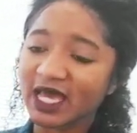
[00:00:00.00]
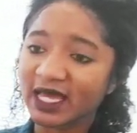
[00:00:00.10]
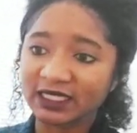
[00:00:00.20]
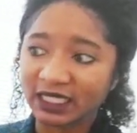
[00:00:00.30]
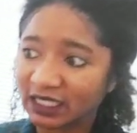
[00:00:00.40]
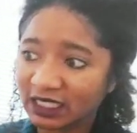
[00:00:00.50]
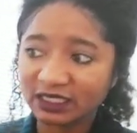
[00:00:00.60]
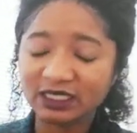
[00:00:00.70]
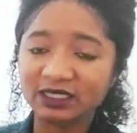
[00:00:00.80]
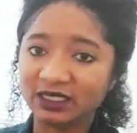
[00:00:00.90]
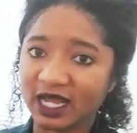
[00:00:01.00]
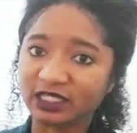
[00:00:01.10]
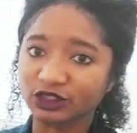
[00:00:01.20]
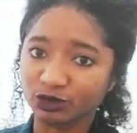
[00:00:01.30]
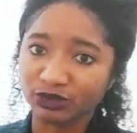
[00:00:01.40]
and anything that
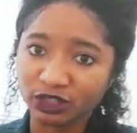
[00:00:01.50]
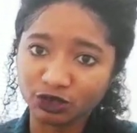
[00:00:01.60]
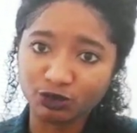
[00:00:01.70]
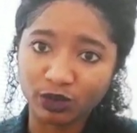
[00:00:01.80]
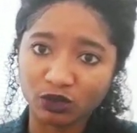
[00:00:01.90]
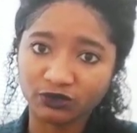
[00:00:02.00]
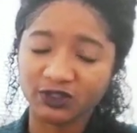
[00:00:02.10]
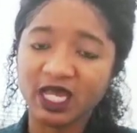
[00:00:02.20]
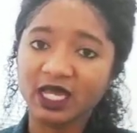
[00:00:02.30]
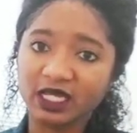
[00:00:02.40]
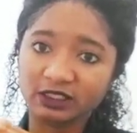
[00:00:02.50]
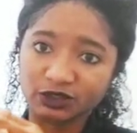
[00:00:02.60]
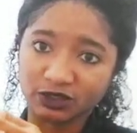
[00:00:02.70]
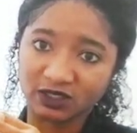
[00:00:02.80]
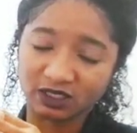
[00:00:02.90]
has to bring you both
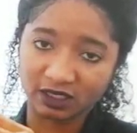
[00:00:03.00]
into